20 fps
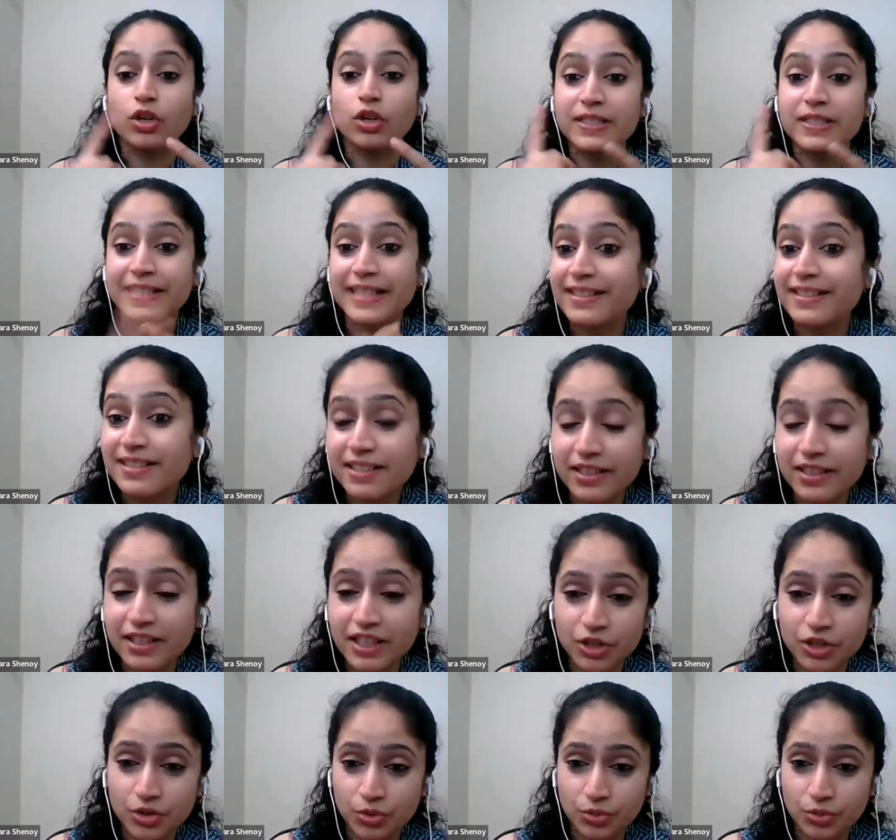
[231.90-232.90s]
or
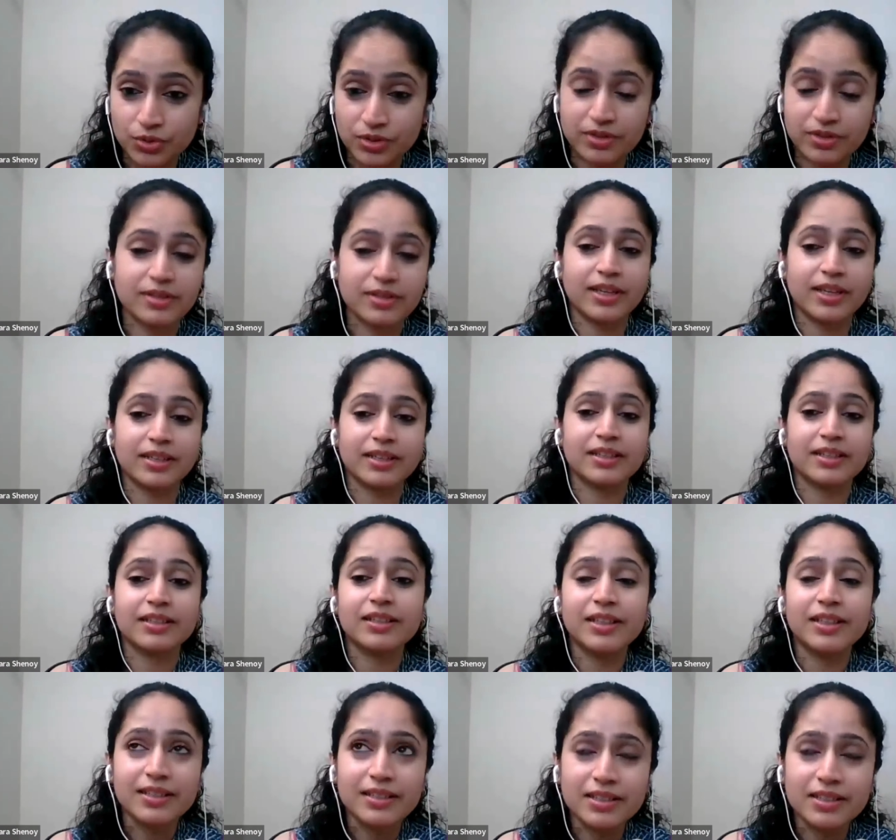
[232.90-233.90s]
sensory issues like
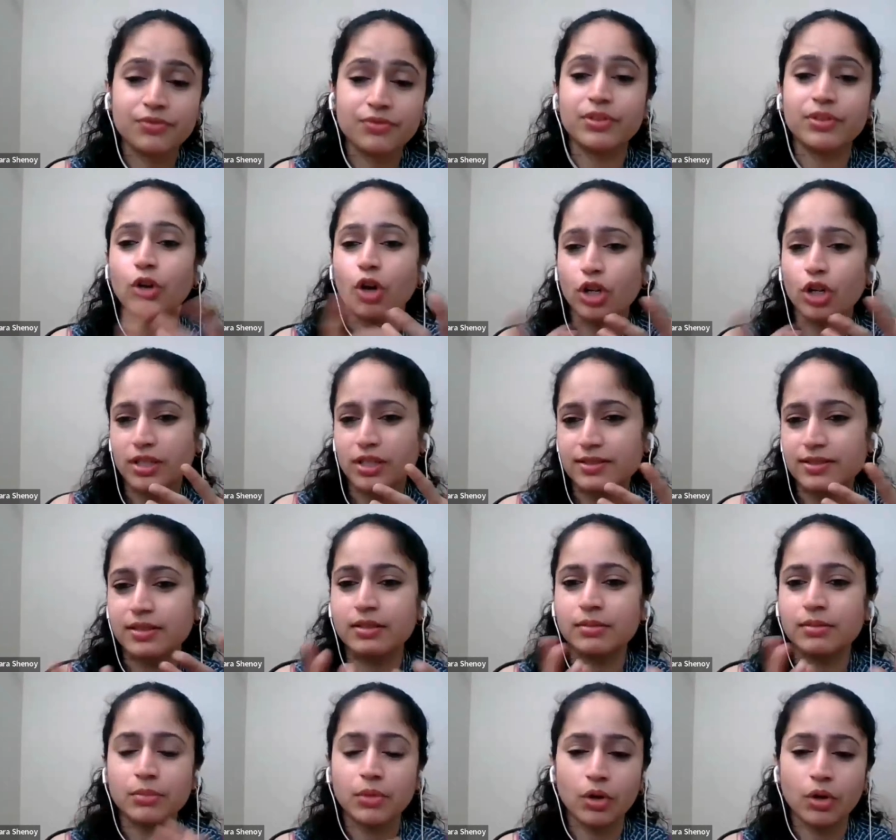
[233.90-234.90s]
kids with
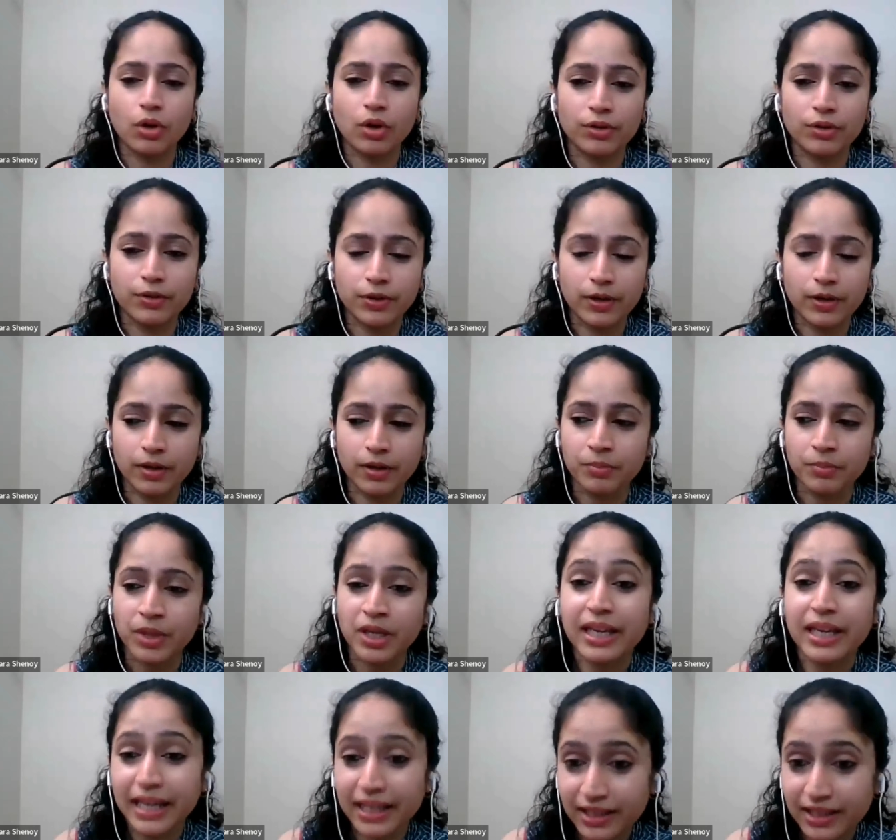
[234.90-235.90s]
autism or
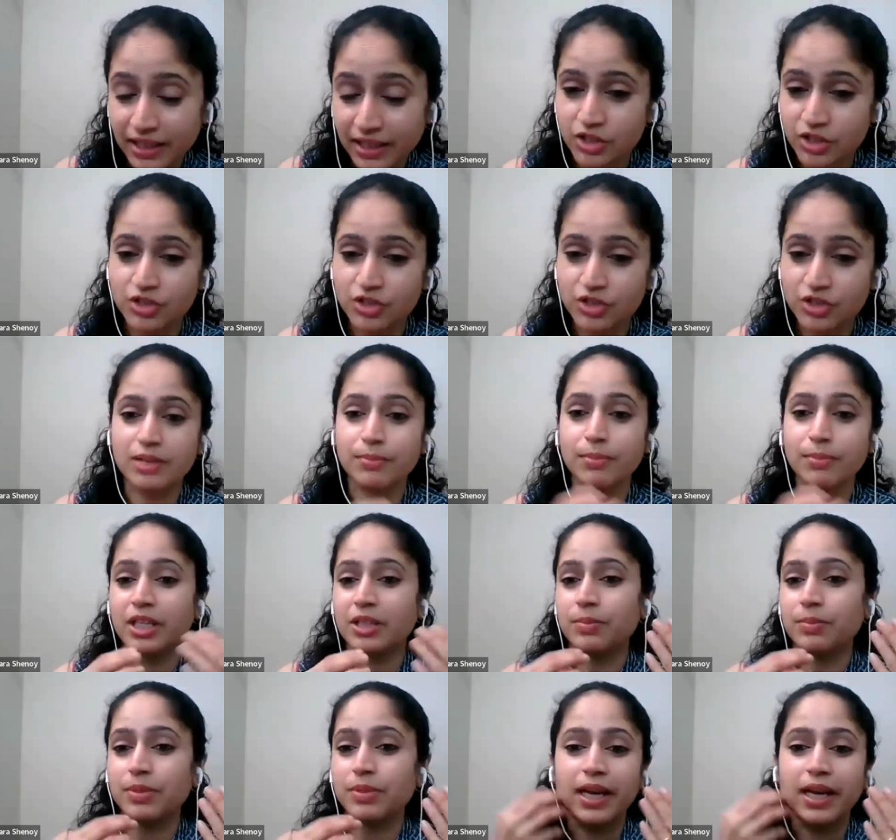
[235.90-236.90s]
ADHD
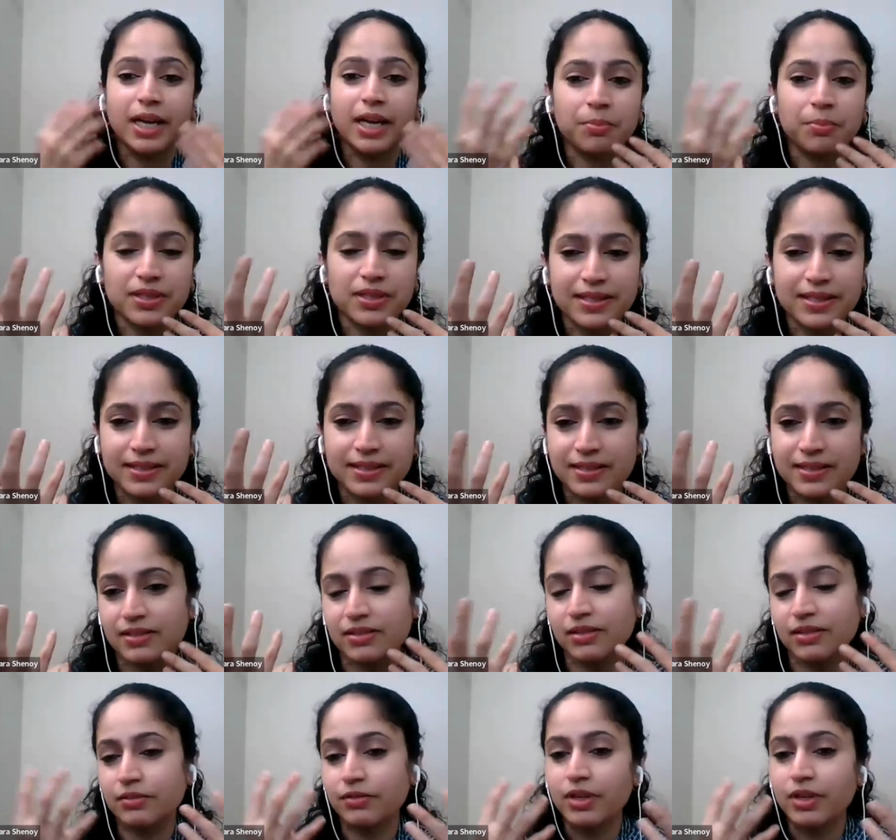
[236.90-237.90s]
might be
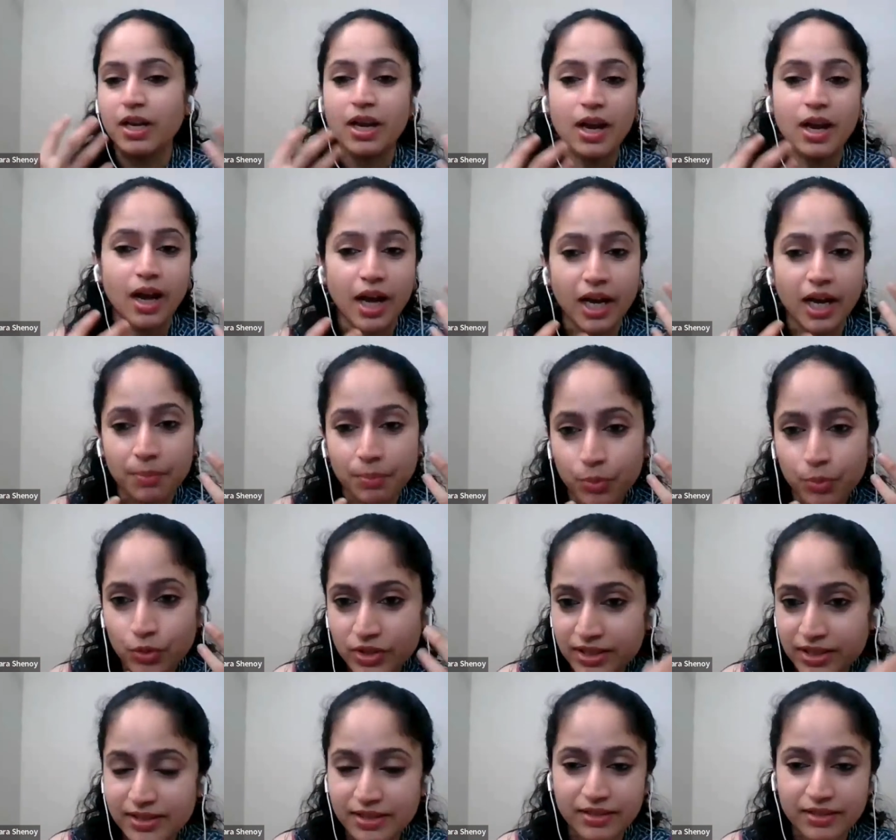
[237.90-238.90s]
hypersensitive,
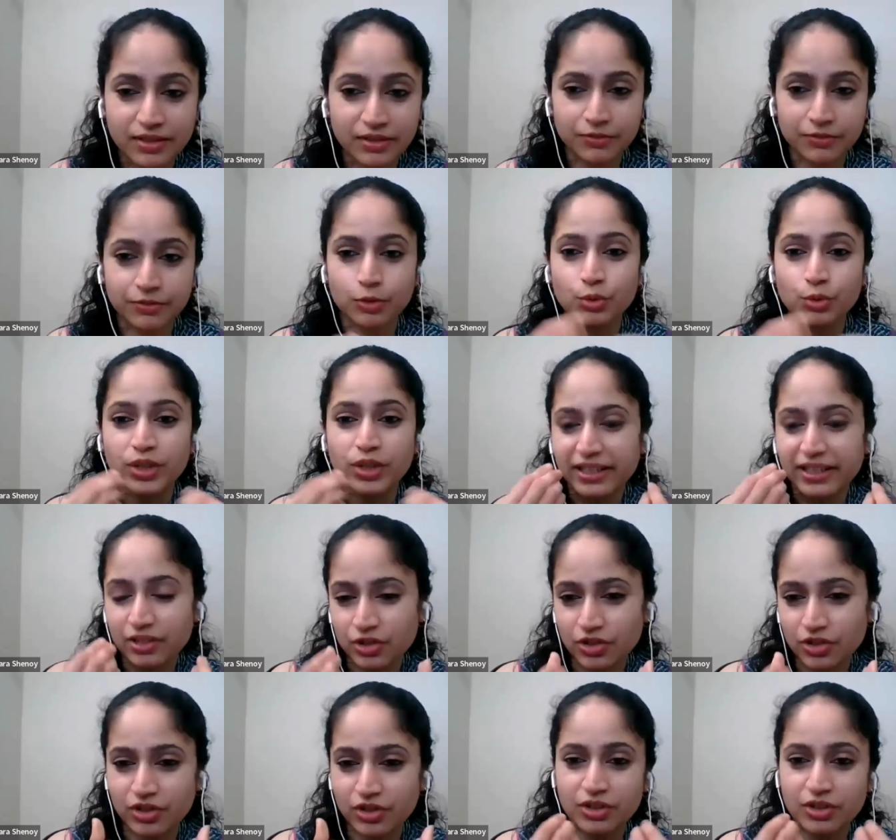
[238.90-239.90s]
hyposensitive to
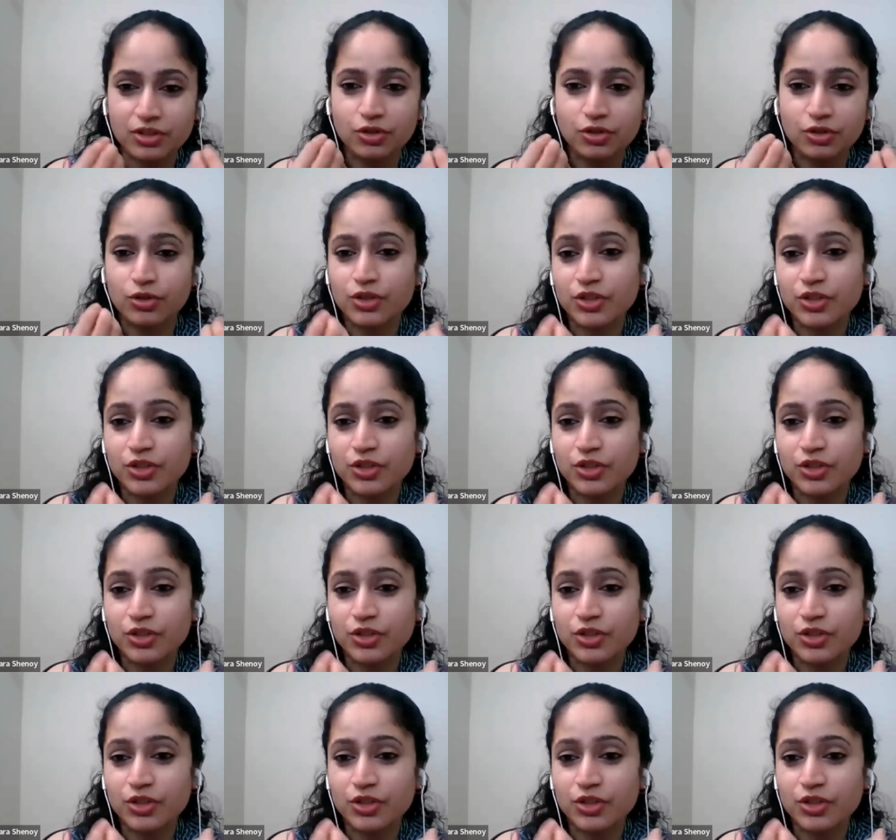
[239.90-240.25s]
textures